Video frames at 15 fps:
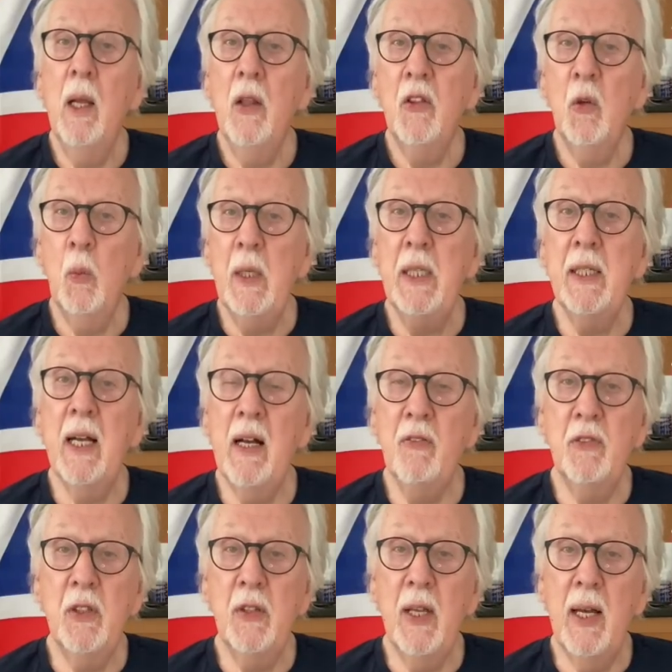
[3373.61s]
The week
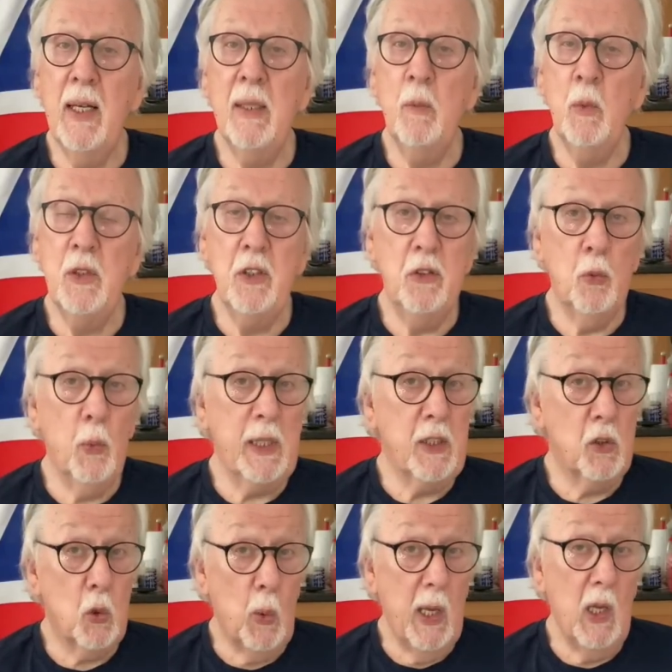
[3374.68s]
after that, which is week
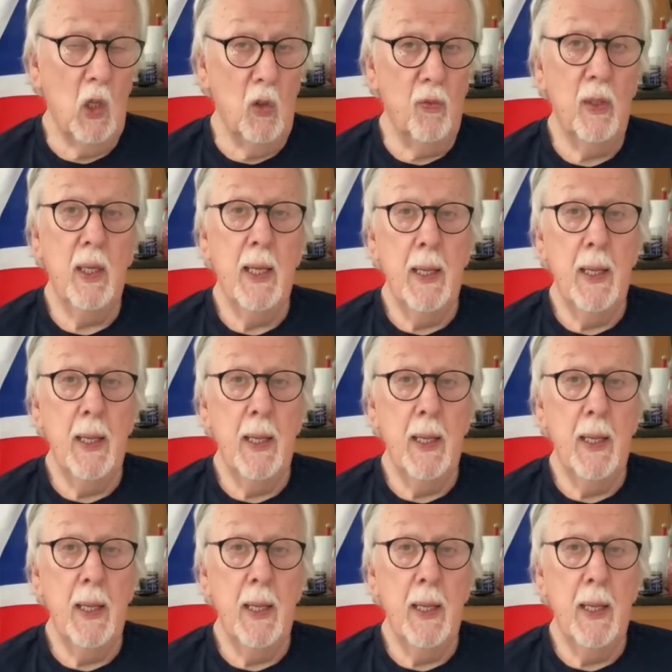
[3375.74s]
12,